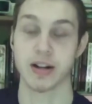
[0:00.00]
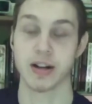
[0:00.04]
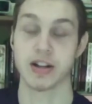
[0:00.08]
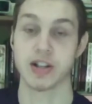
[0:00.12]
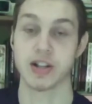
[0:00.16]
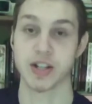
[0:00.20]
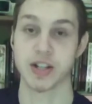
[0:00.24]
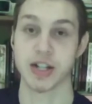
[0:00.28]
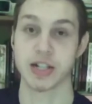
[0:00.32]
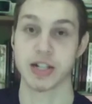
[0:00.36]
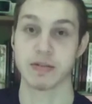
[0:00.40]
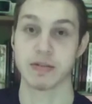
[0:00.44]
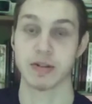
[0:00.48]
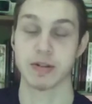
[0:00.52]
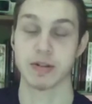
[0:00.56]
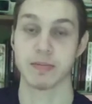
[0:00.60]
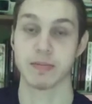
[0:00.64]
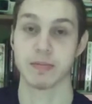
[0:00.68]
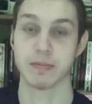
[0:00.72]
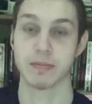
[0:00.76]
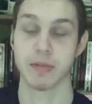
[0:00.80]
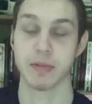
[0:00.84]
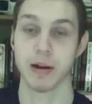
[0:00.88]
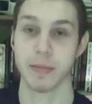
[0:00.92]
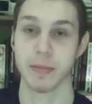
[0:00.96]
Jesuit
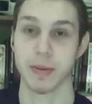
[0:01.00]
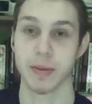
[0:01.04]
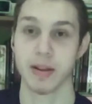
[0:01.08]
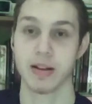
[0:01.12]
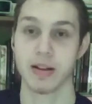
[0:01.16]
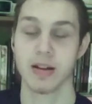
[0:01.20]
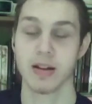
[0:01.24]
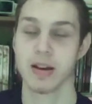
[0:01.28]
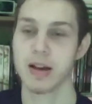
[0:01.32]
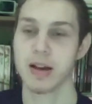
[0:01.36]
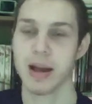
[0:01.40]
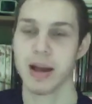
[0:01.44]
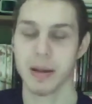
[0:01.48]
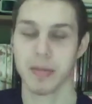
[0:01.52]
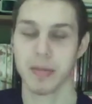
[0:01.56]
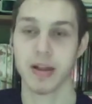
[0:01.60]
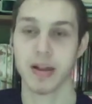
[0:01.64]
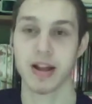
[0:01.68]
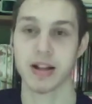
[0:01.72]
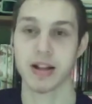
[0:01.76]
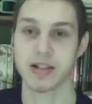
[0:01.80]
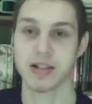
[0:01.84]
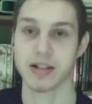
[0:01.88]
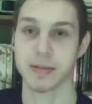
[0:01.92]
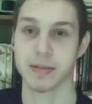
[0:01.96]
puppet.
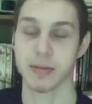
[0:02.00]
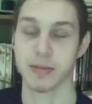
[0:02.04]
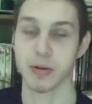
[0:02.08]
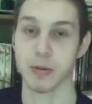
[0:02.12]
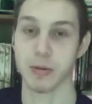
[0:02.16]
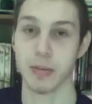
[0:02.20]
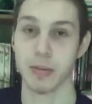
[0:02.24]
Plain and simple,